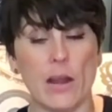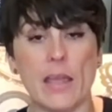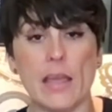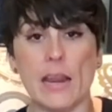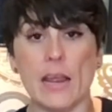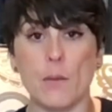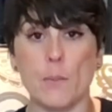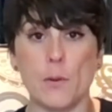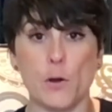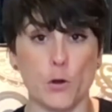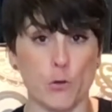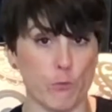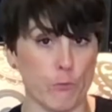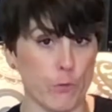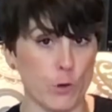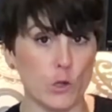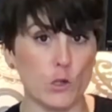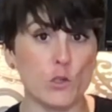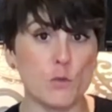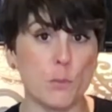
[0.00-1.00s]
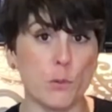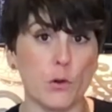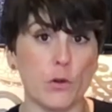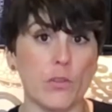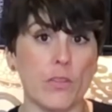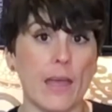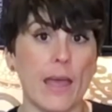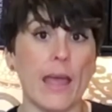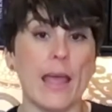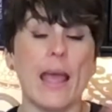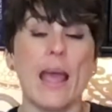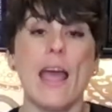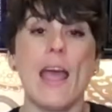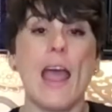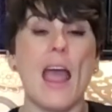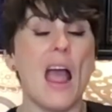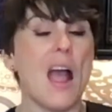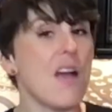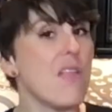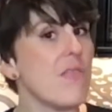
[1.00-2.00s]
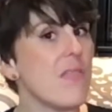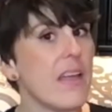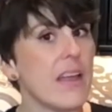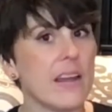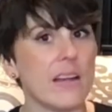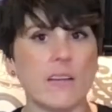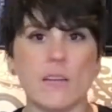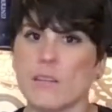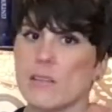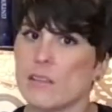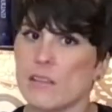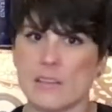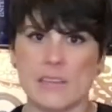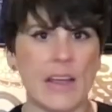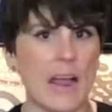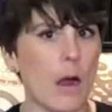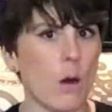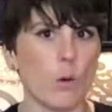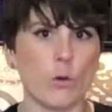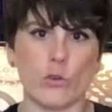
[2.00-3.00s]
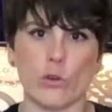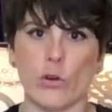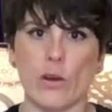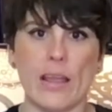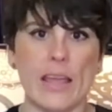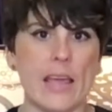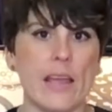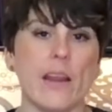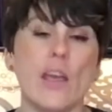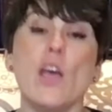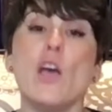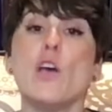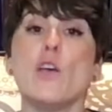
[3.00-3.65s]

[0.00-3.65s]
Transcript: It had been her first birthday, and then the towers are hit.